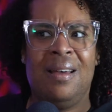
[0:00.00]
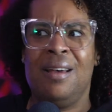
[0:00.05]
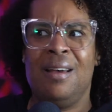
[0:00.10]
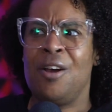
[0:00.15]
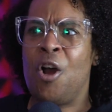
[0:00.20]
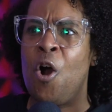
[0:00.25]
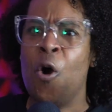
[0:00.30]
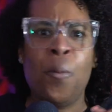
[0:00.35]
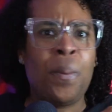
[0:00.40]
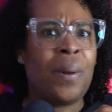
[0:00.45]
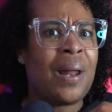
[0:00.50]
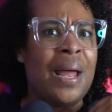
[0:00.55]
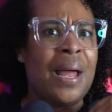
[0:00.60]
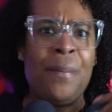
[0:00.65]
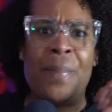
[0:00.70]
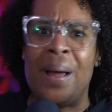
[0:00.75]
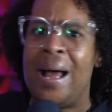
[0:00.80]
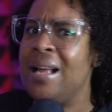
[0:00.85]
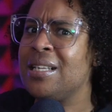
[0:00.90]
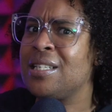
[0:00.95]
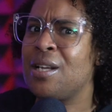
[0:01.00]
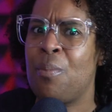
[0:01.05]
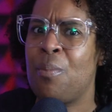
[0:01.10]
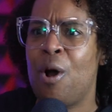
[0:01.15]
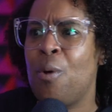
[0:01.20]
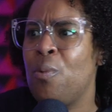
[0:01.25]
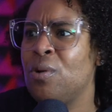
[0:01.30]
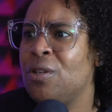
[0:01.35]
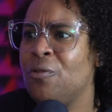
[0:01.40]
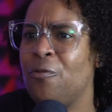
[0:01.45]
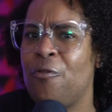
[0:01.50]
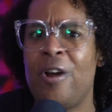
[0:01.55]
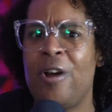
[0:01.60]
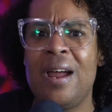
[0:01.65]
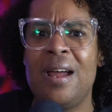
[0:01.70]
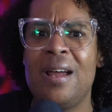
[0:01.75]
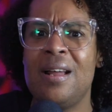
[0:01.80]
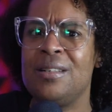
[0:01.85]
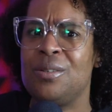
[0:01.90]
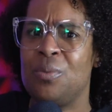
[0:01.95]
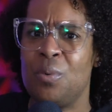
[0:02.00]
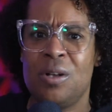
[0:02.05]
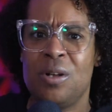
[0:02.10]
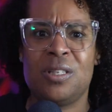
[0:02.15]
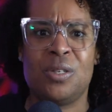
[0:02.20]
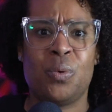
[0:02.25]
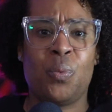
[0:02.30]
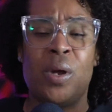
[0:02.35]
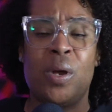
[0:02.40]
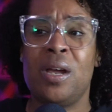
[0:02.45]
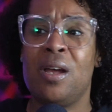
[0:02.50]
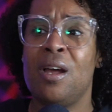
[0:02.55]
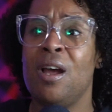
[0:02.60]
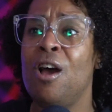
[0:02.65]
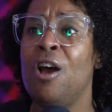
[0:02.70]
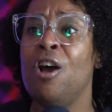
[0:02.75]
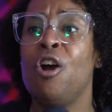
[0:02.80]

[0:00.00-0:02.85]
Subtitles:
Go play basketball with your friends once a week.